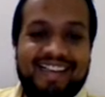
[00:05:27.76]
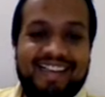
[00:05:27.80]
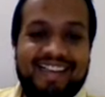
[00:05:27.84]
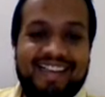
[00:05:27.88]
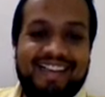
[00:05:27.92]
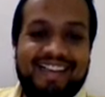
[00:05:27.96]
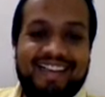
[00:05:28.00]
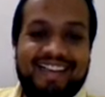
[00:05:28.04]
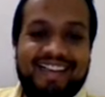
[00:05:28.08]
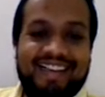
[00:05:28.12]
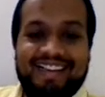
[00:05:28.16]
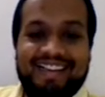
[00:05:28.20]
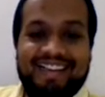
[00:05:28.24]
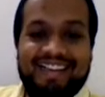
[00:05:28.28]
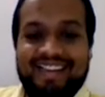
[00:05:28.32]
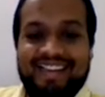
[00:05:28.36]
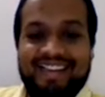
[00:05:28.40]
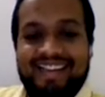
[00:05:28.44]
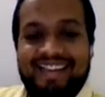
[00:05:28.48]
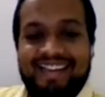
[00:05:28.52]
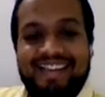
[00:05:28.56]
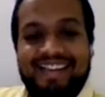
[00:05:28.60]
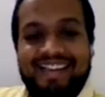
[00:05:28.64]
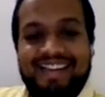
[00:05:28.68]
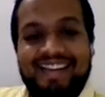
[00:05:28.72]

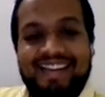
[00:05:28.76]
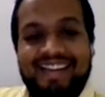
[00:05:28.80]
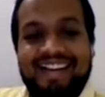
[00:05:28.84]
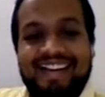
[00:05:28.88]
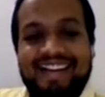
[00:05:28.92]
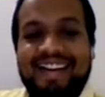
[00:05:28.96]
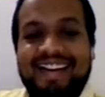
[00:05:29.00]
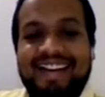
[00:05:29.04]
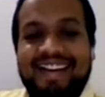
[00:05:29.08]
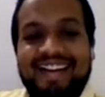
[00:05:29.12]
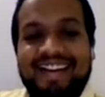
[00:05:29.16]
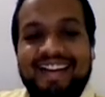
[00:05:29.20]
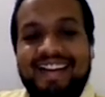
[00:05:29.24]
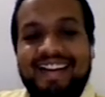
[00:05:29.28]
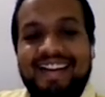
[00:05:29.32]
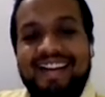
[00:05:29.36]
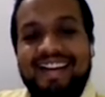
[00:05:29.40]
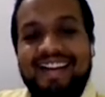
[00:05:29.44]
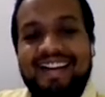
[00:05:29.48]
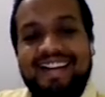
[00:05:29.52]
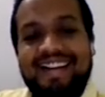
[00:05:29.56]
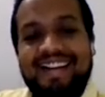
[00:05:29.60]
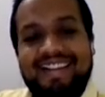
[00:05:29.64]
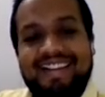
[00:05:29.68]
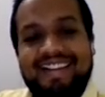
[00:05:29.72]

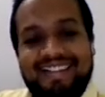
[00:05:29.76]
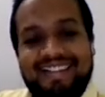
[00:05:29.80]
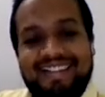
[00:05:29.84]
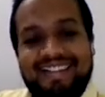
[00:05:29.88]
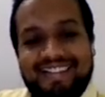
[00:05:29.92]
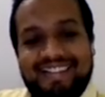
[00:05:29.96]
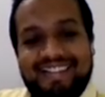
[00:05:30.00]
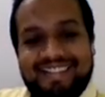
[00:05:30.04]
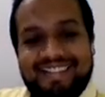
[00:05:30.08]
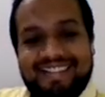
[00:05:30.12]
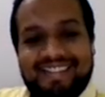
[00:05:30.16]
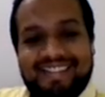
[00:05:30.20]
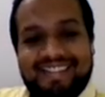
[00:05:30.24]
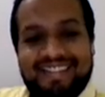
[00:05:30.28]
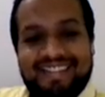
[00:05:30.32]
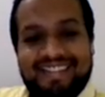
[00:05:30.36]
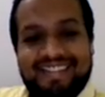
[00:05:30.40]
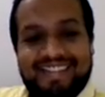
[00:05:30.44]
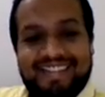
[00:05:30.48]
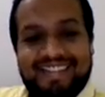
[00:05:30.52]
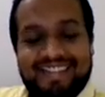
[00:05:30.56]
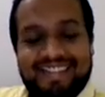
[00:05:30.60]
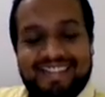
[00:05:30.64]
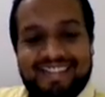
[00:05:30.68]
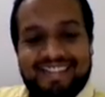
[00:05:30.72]

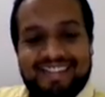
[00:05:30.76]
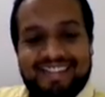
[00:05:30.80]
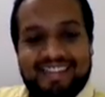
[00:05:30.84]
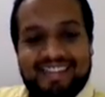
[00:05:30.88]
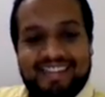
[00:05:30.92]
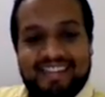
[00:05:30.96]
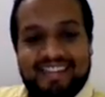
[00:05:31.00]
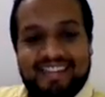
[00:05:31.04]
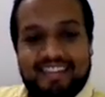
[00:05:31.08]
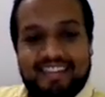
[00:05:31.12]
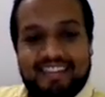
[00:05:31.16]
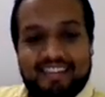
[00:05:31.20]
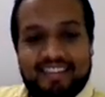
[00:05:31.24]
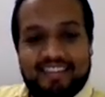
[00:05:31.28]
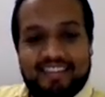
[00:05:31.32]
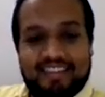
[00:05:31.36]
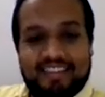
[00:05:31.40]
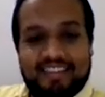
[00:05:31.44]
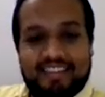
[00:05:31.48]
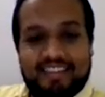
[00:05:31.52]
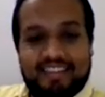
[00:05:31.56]
The person shown says nothing.